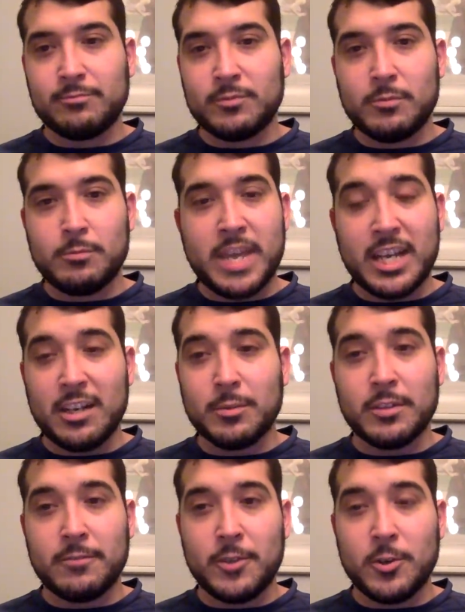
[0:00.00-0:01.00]
making up
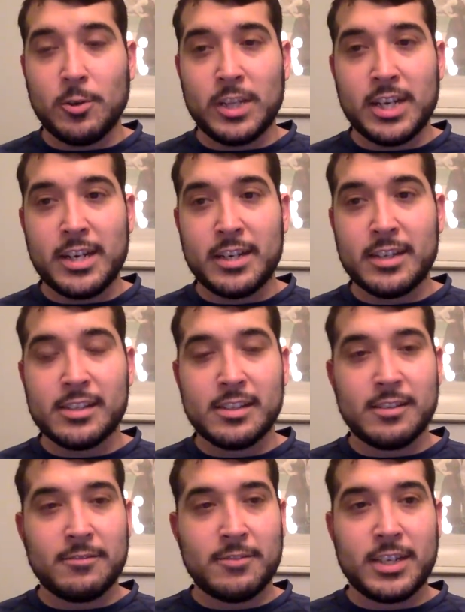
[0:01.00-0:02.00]
the fuel lines and
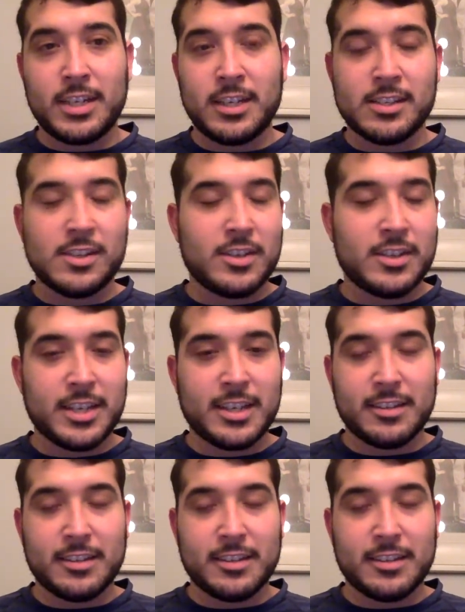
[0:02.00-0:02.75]
the fittings and all that.